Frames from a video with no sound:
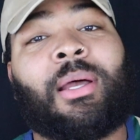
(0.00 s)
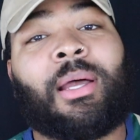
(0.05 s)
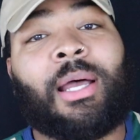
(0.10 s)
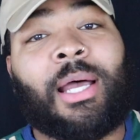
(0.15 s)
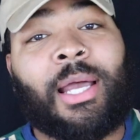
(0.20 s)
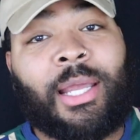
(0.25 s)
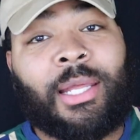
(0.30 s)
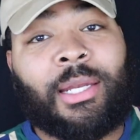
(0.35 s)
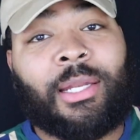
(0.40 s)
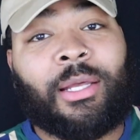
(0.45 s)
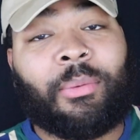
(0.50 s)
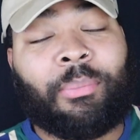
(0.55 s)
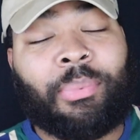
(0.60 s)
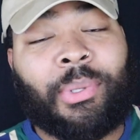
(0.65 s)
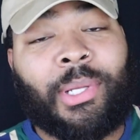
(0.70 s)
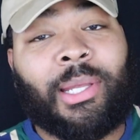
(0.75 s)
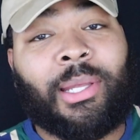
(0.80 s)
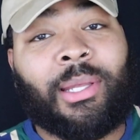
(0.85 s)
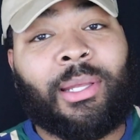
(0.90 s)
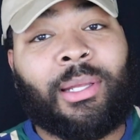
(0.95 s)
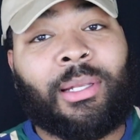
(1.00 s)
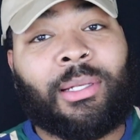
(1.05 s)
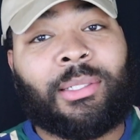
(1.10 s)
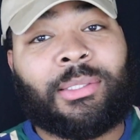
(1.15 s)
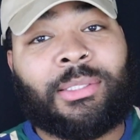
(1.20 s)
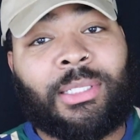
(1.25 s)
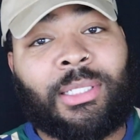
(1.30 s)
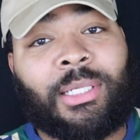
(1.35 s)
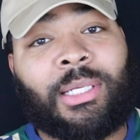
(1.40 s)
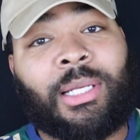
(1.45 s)
I ended up paying
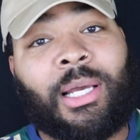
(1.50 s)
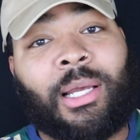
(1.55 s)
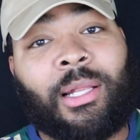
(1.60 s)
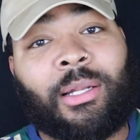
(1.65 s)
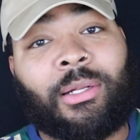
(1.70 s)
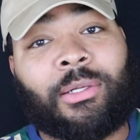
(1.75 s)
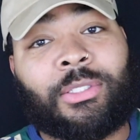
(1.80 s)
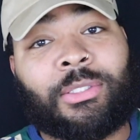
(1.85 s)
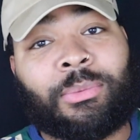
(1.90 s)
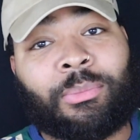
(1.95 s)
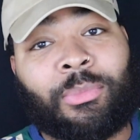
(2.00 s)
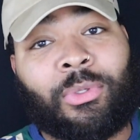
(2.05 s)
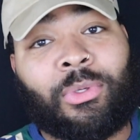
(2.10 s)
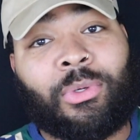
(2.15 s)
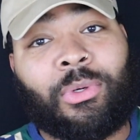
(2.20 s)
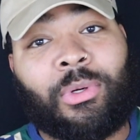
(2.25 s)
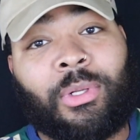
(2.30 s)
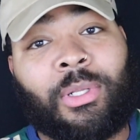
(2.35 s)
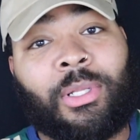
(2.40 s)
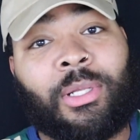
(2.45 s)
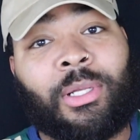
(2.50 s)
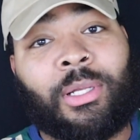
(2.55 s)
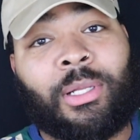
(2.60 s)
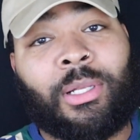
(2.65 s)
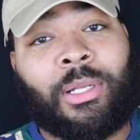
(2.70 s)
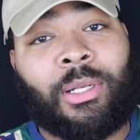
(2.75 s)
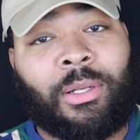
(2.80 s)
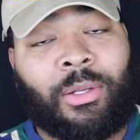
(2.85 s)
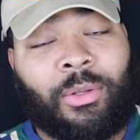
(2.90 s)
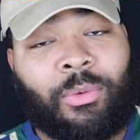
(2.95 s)
$10 more
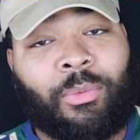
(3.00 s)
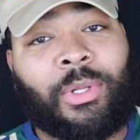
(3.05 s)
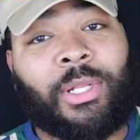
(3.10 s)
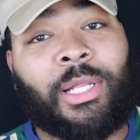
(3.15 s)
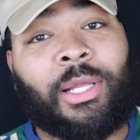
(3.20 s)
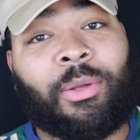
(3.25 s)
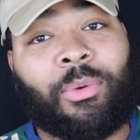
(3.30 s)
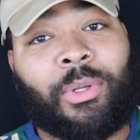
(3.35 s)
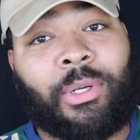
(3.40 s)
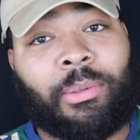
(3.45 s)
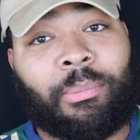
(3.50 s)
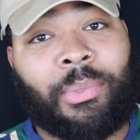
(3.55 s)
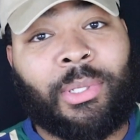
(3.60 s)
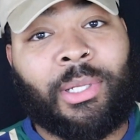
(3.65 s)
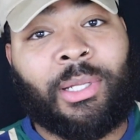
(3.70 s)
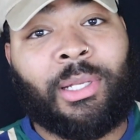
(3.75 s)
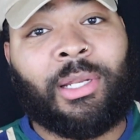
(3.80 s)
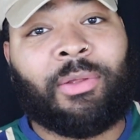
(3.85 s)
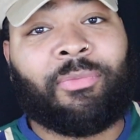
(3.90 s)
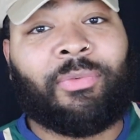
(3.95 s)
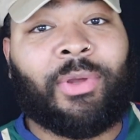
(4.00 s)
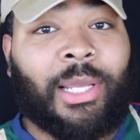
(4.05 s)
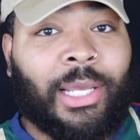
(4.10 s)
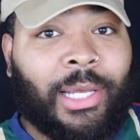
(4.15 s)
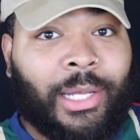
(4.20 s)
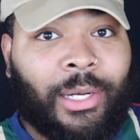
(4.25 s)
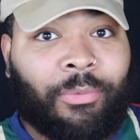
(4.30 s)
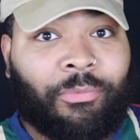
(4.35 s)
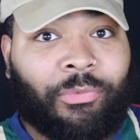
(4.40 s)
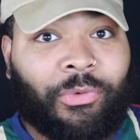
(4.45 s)
than what they would have been if I
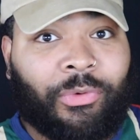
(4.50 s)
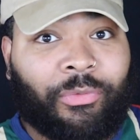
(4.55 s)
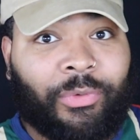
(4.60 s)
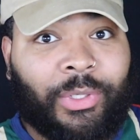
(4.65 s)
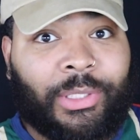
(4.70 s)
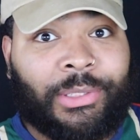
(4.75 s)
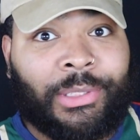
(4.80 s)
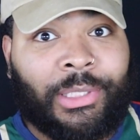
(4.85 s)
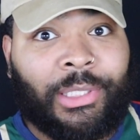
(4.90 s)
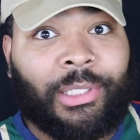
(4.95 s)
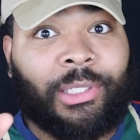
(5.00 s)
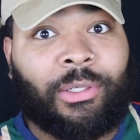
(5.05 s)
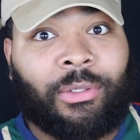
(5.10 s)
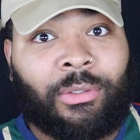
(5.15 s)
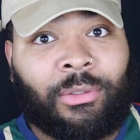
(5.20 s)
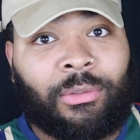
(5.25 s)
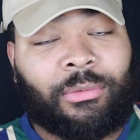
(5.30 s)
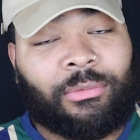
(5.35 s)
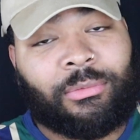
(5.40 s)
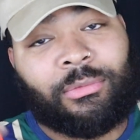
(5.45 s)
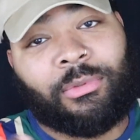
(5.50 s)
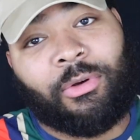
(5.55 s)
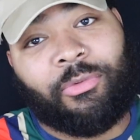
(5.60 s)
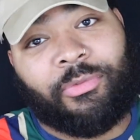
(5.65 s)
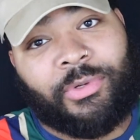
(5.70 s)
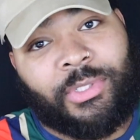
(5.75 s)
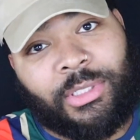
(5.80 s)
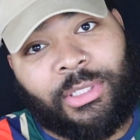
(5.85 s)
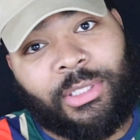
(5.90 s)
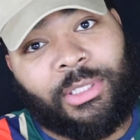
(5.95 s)
got them for retail
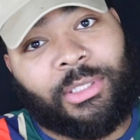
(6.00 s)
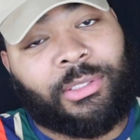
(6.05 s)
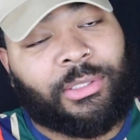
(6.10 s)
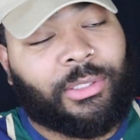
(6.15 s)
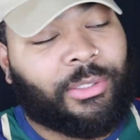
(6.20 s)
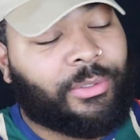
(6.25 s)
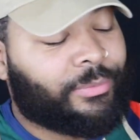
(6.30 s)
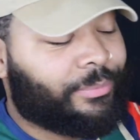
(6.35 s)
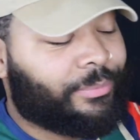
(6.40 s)
overseas.